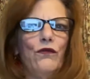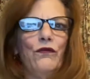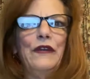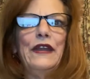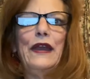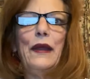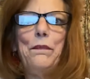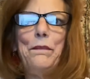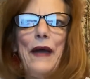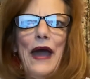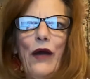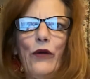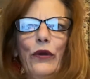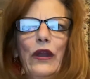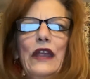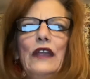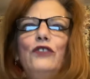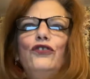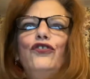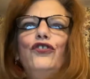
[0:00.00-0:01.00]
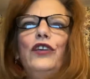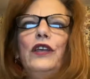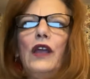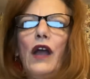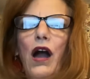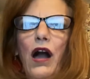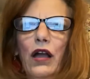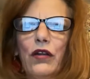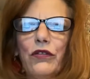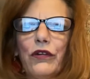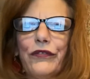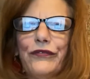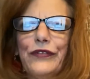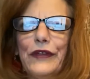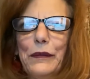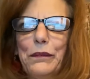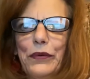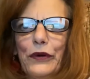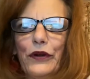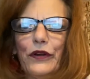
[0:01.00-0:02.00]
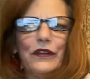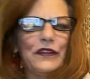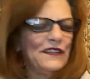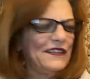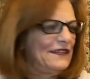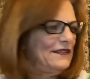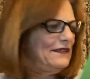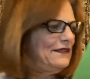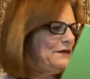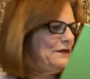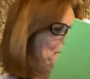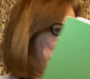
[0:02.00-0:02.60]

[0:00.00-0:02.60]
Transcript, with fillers: read about in geography books.